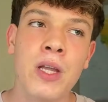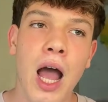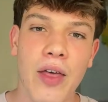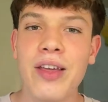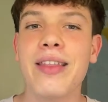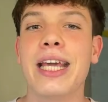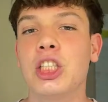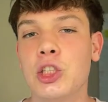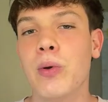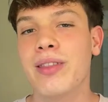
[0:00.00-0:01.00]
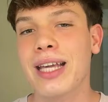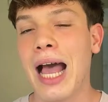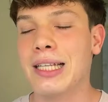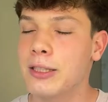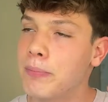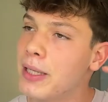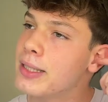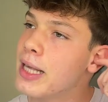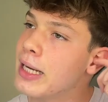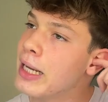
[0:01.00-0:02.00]
the issue with Gasp is
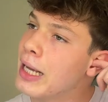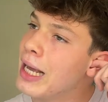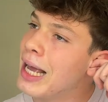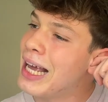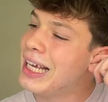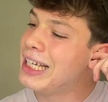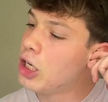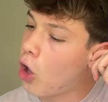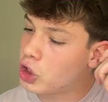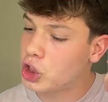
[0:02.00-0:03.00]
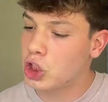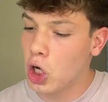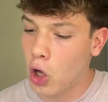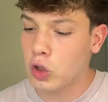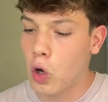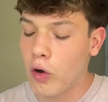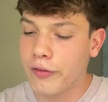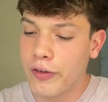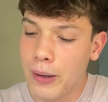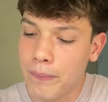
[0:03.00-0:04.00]
that he lost a lot of